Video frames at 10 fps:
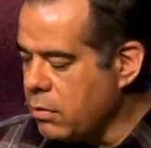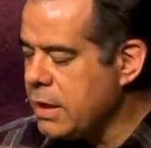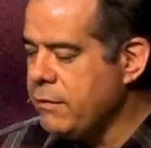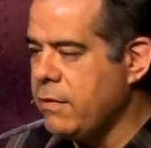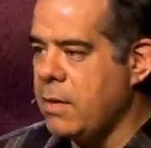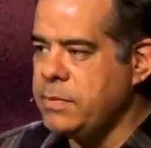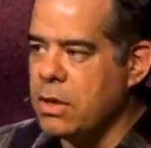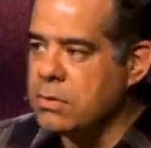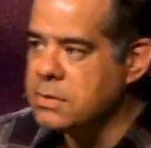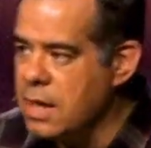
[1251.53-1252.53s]
give up.
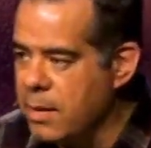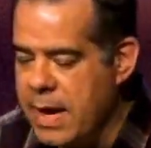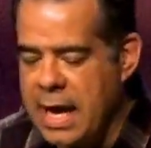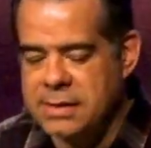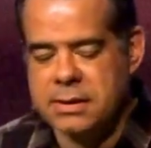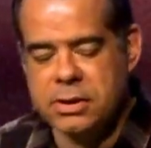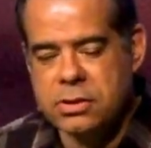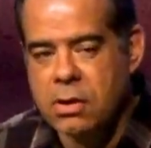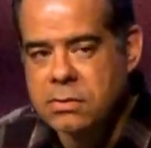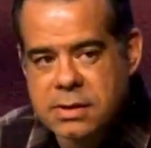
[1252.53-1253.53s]
Don't stop asking.
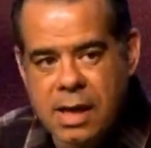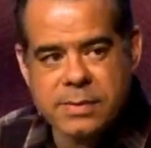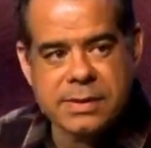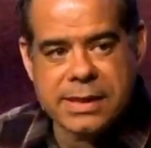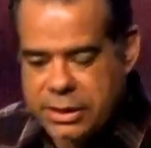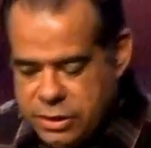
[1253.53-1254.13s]
Don't stop seeking.